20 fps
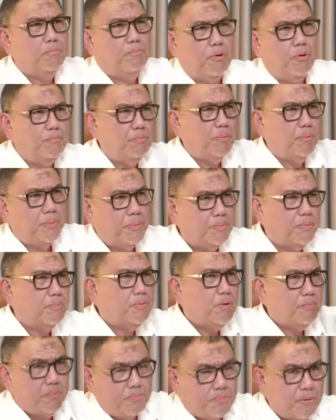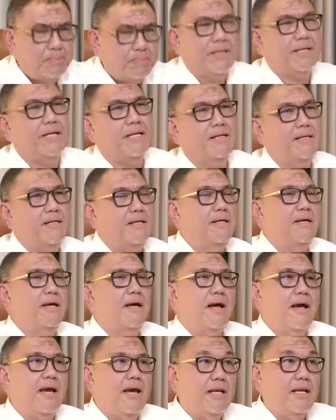boop, boop, boop, boop, boop, boop, like that.
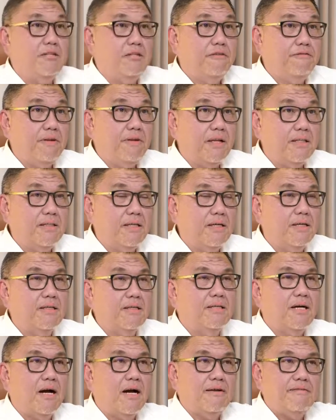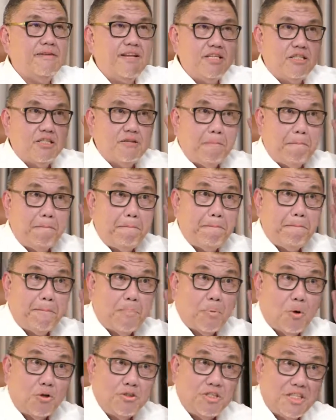Atrial flutter, the heart rate is
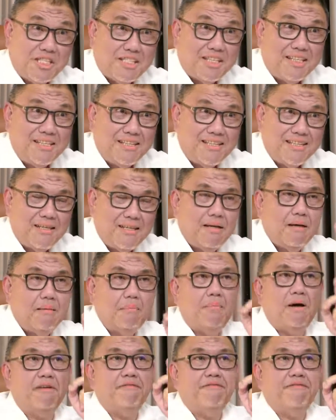consistent but